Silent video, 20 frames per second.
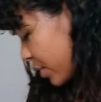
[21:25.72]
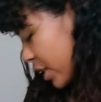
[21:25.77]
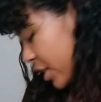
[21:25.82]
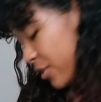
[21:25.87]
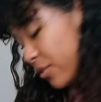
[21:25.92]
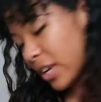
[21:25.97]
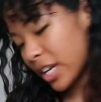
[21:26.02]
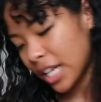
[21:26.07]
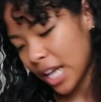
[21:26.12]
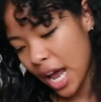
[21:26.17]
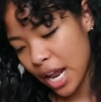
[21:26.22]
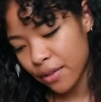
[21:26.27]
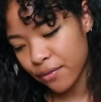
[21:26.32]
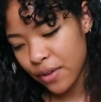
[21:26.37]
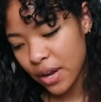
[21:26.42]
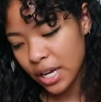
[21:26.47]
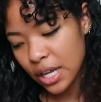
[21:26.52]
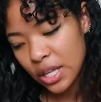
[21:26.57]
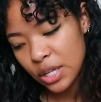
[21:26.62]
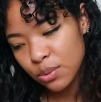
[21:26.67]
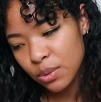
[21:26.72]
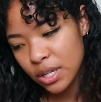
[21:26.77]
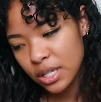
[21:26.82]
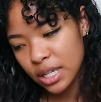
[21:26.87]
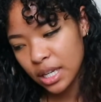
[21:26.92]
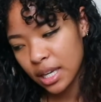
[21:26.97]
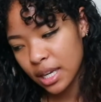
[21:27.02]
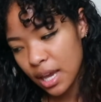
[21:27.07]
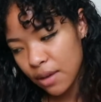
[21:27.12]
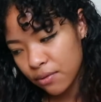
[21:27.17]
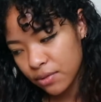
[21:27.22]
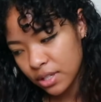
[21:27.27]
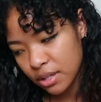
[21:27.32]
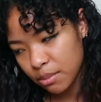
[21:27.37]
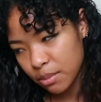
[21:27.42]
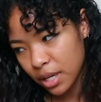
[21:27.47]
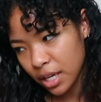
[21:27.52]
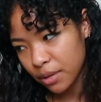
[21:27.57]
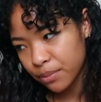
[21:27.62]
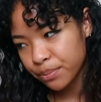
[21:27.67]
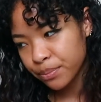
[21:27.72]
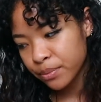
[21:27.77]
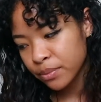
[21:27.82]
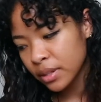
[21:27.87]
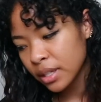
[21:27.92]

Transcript: is funny, kind of funny. This one is a gift to me.